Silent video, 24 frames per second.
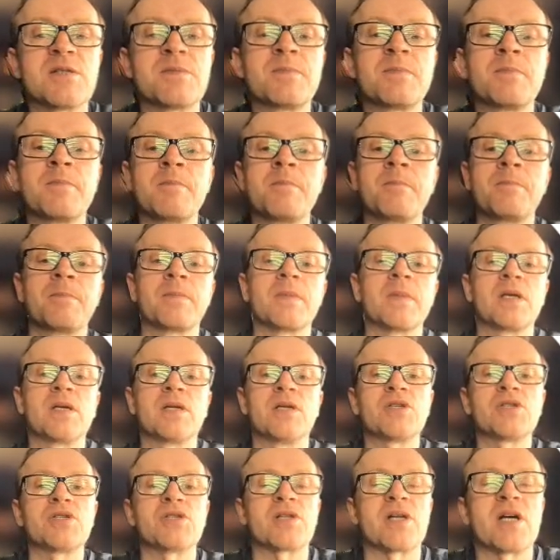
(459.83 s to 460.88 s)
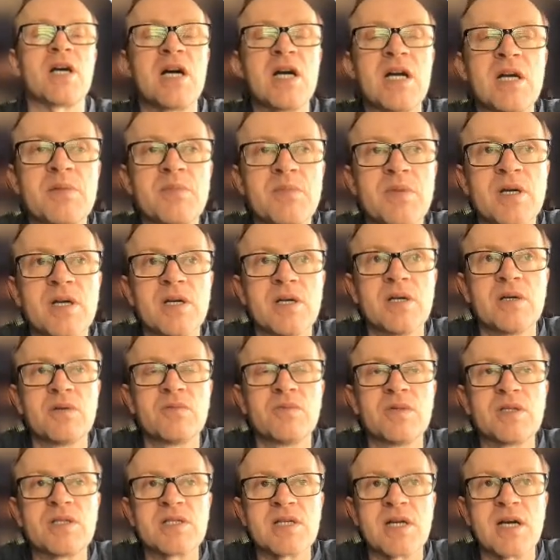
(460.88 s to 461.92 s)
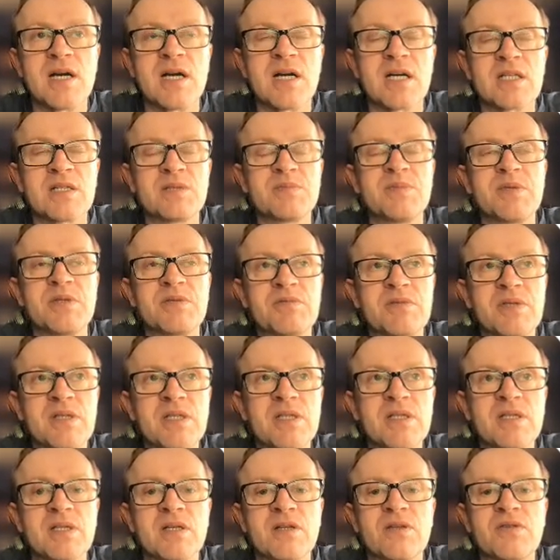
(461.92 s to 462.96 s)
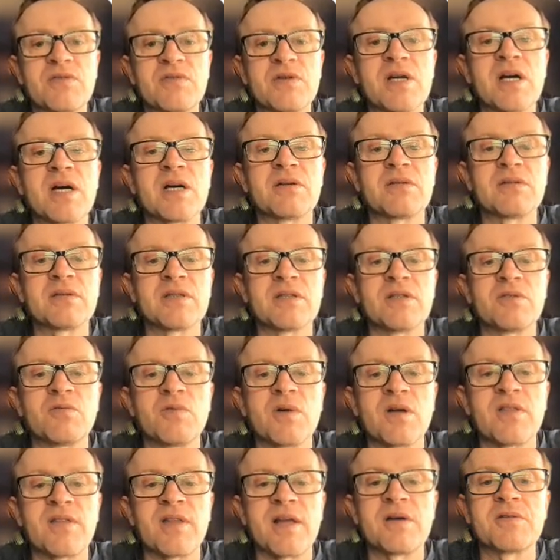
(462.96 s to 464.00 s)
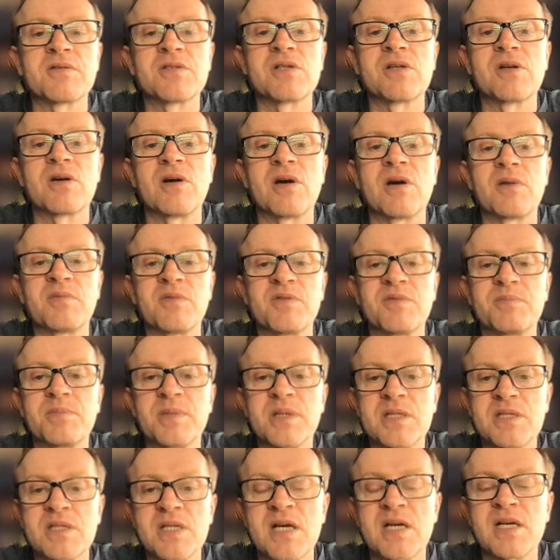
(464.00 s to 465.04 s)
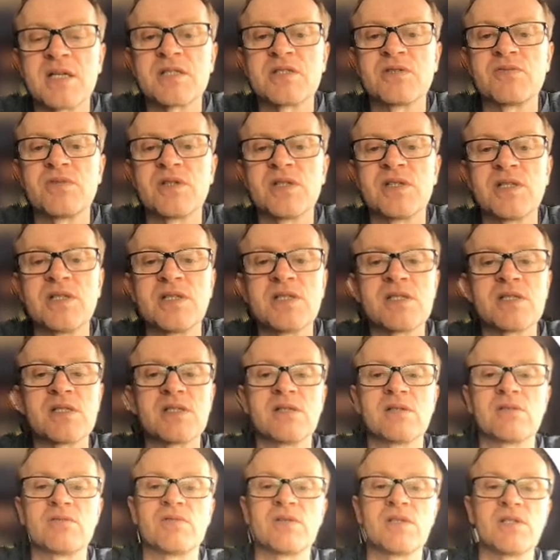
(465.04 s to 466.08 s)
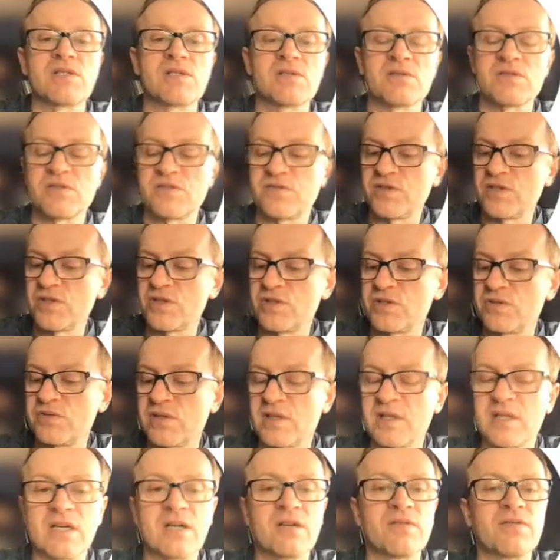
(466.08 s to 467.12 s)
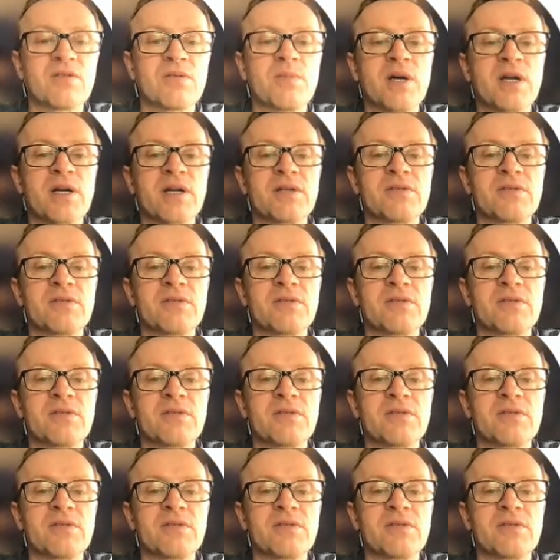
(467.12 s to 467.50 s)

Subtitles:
Each time, we tagged between 300 and 1,000 carp with pit tags and released those fish to allow for mark and recapture